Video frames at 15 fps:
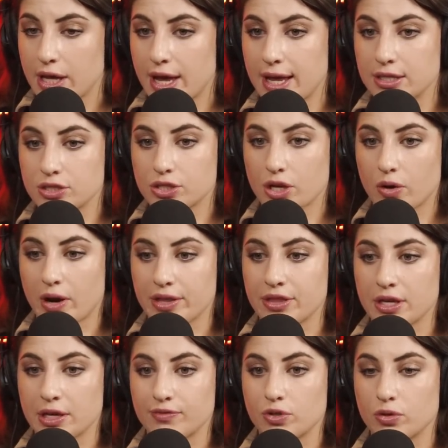And so I
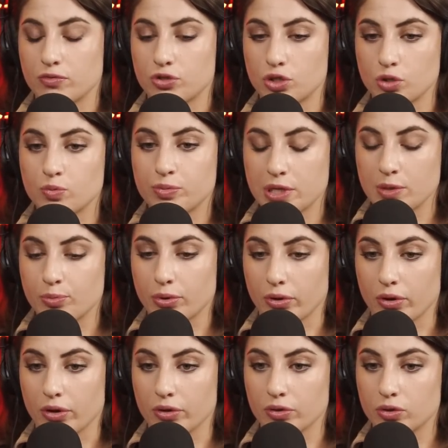think if you have two
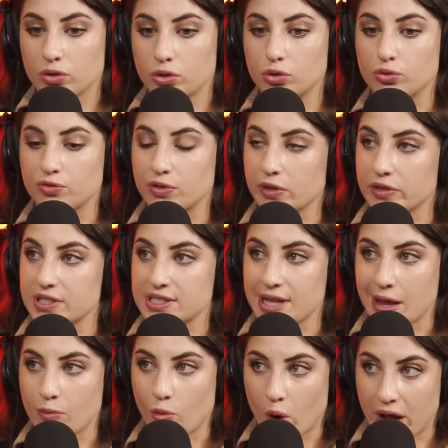people who feel the
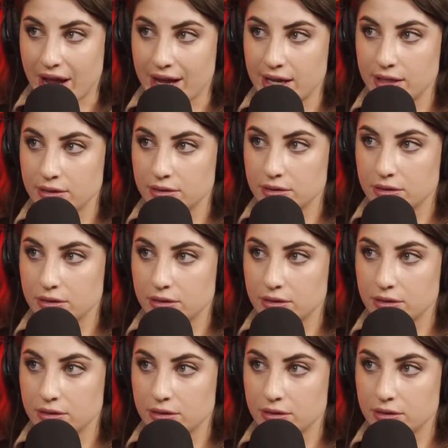same way,